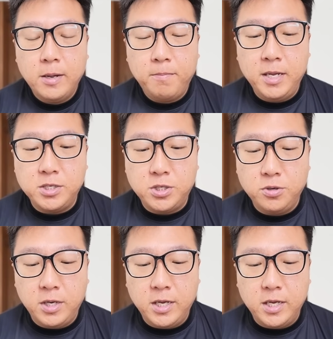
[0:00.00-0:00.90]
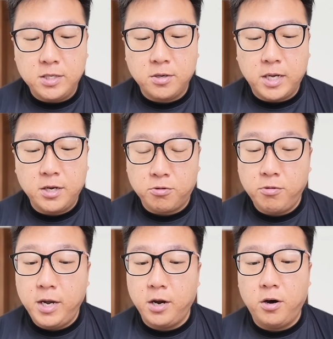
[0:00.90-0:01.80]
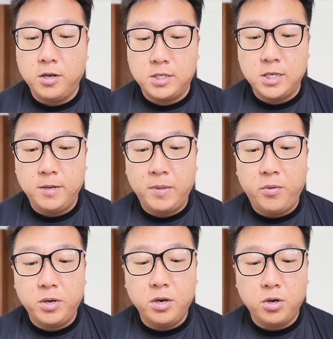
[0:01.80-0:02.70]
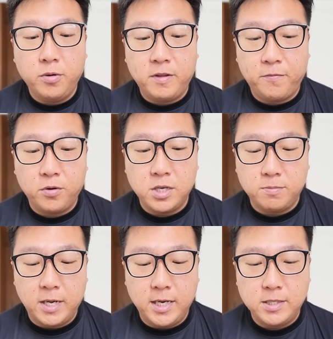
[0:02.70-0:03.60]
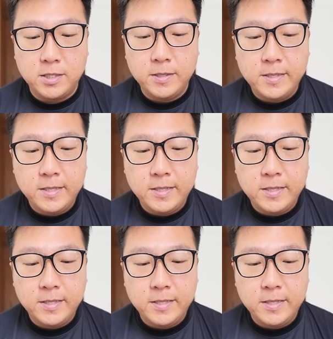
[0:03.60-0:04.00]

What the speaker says: Please shield this. Okay, great, awesome. Now we're gonna go with the Focus Blast.